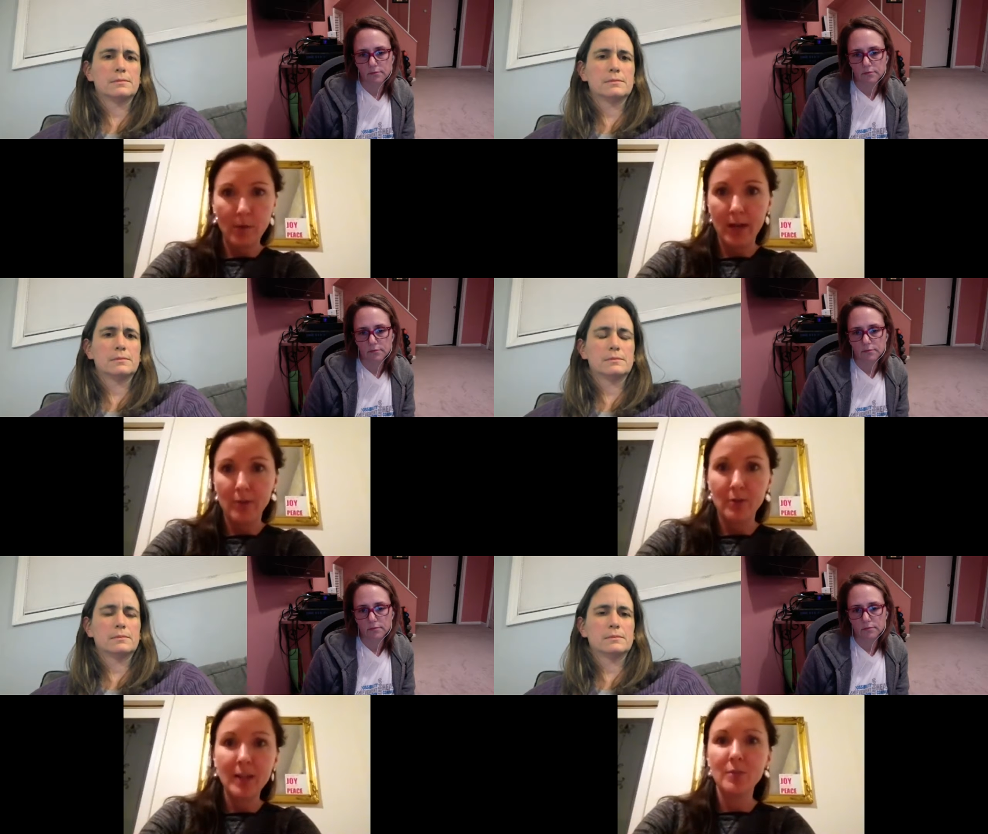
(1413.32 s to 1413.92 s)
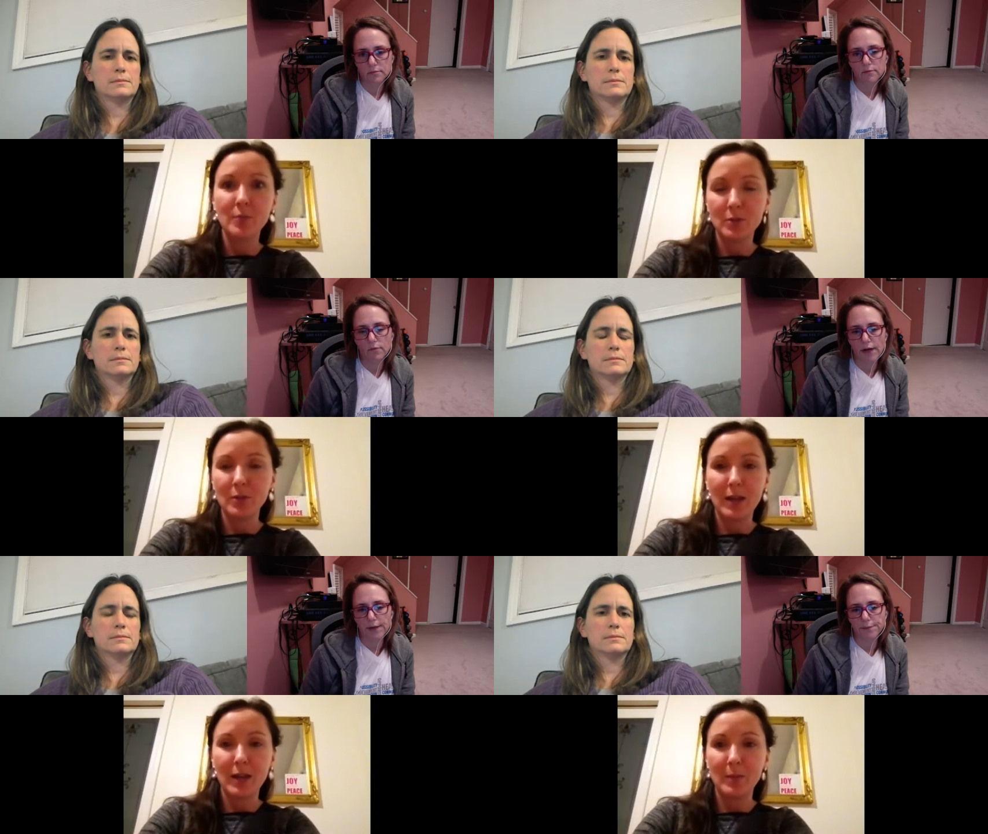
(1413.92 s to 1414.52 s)
Speaker 1: address, which a
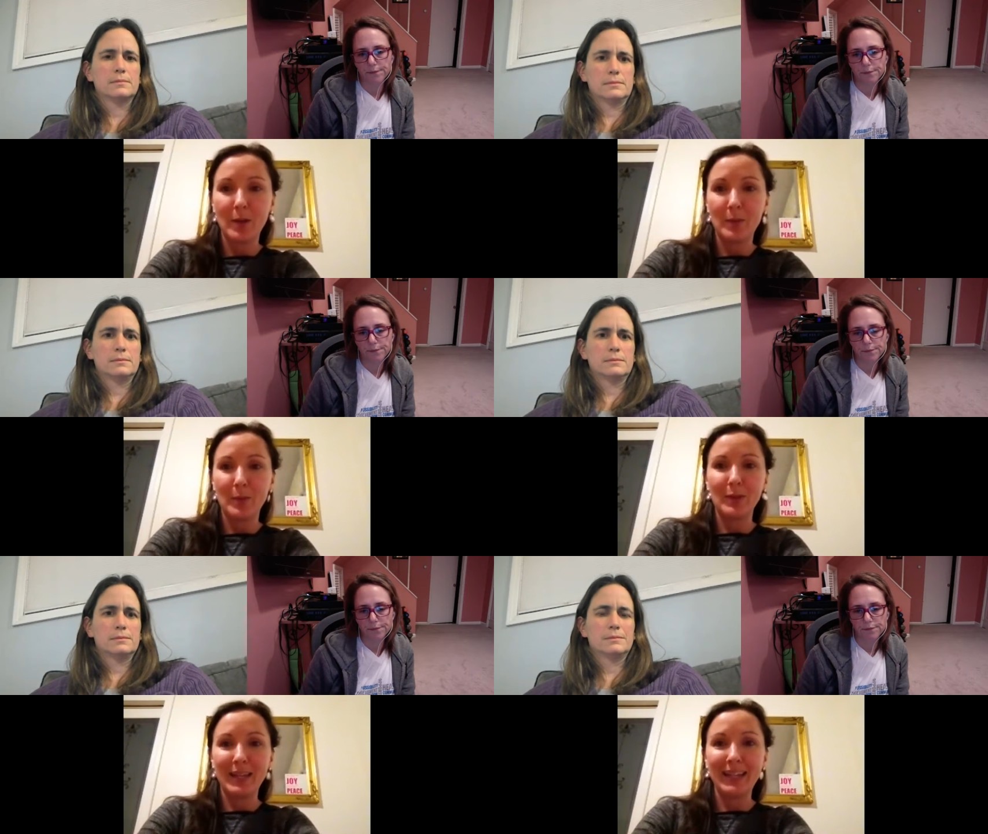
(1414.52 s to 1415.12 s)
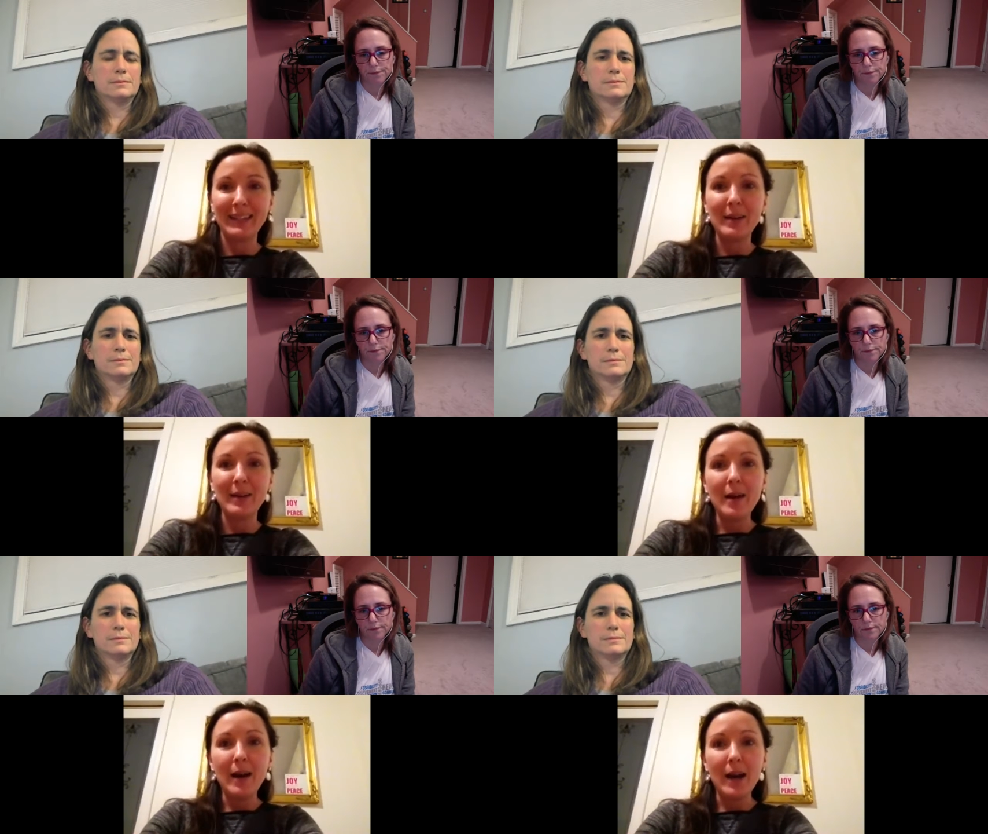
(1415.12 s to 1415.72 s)
right. lot of people think.
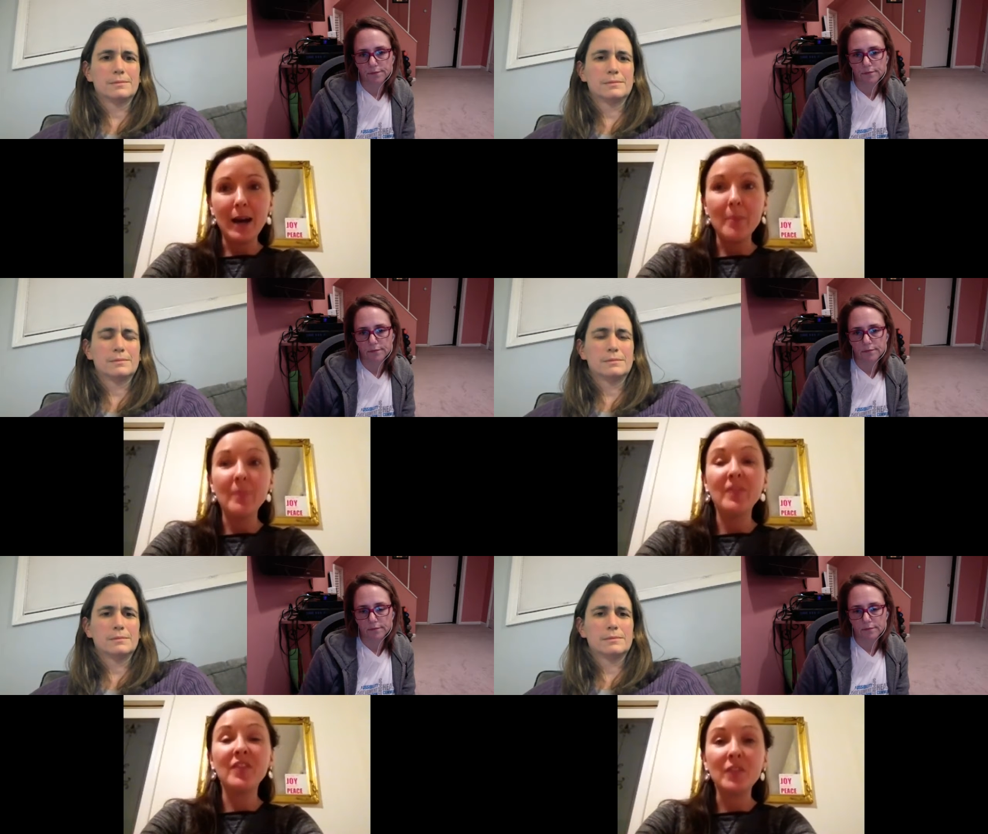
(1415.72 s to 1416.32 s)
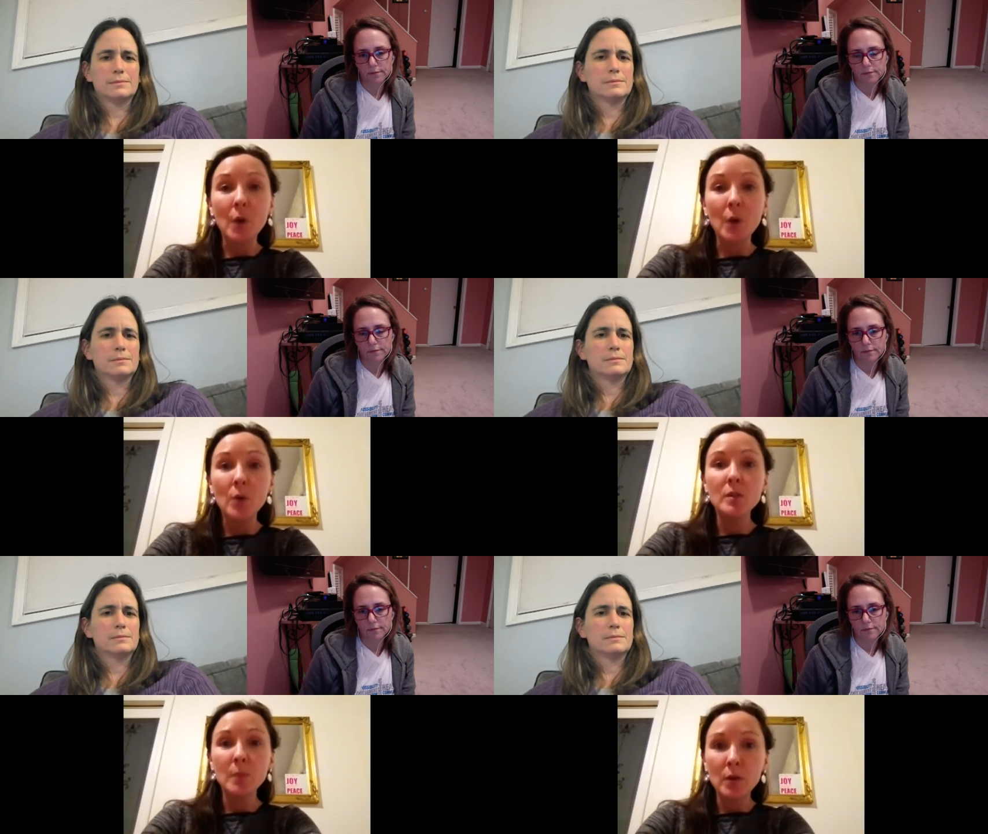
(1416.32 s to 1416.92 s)
Um,
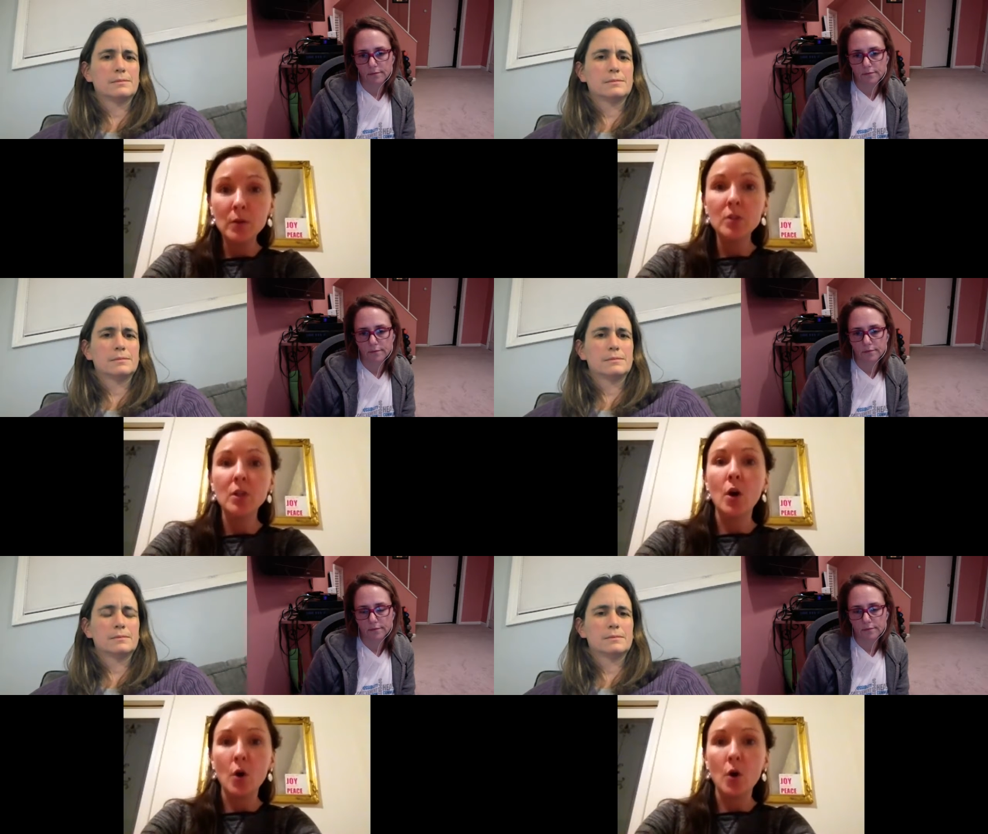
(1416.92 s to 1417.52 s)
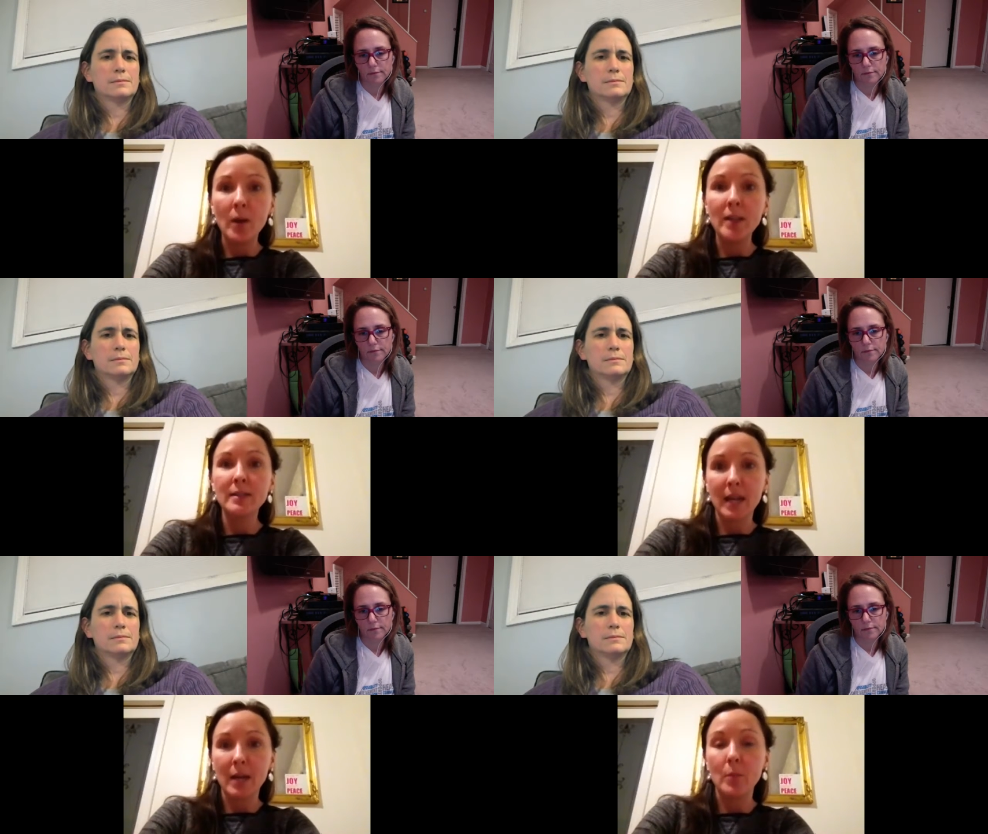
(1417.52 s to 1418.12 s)
those posts always
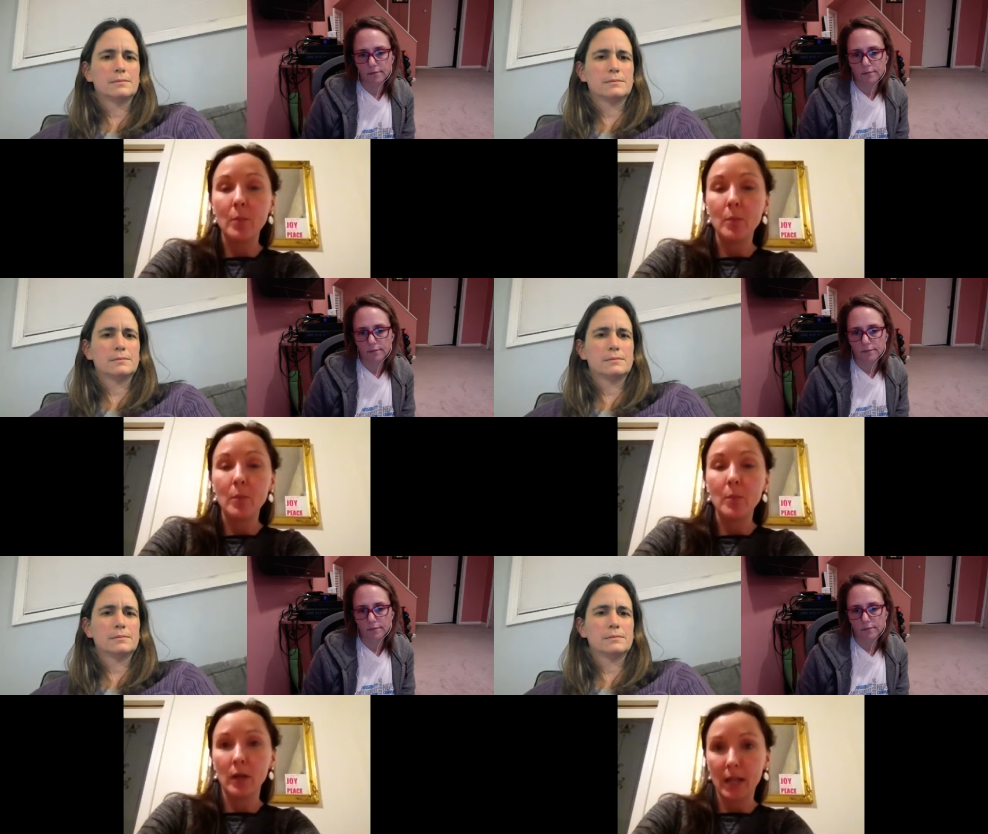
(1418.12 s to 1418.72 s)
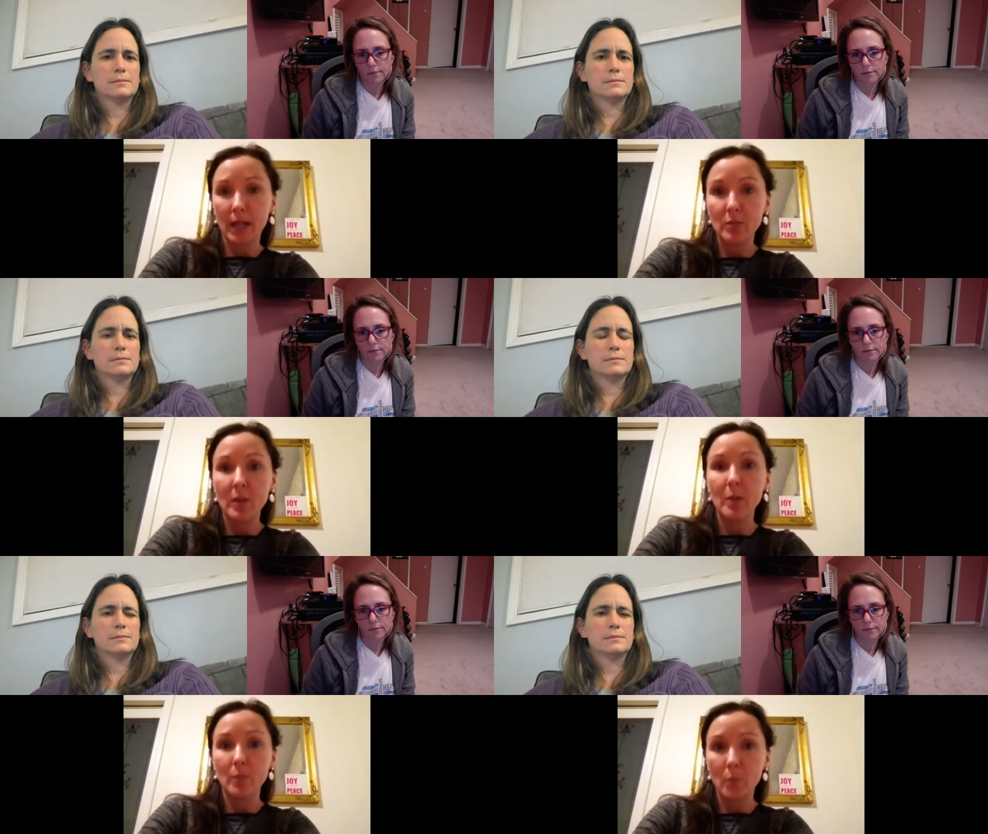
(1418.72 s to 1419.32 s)
get more more
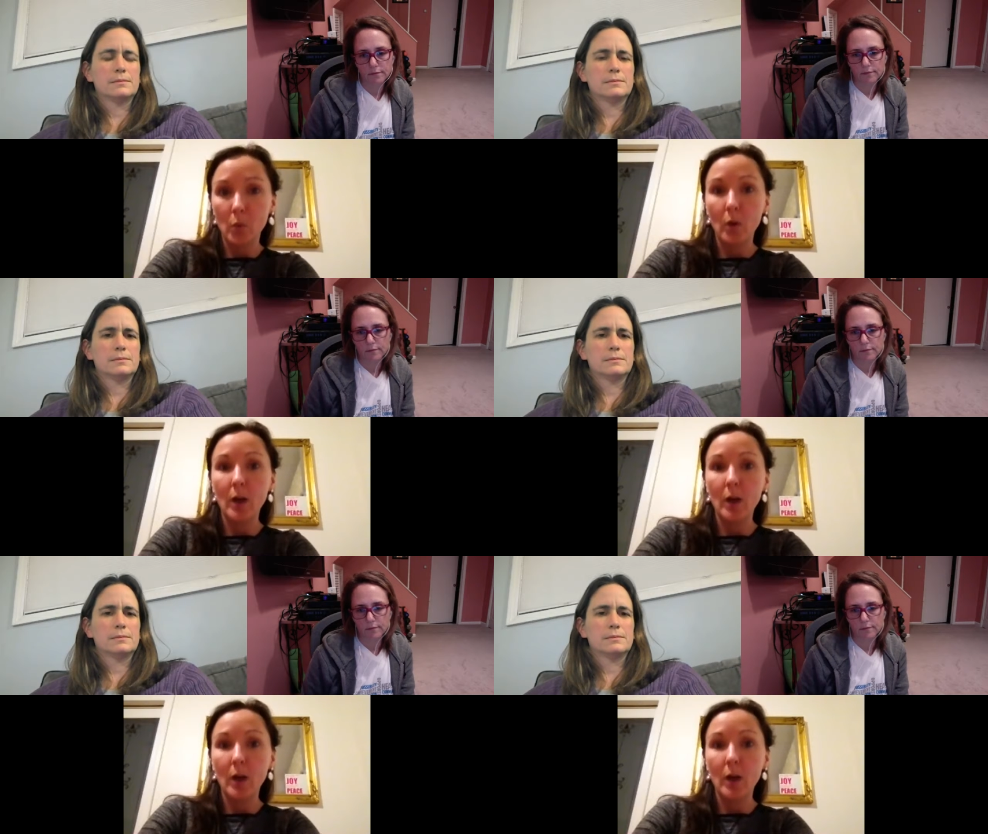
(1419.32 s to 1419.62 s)
engagement, more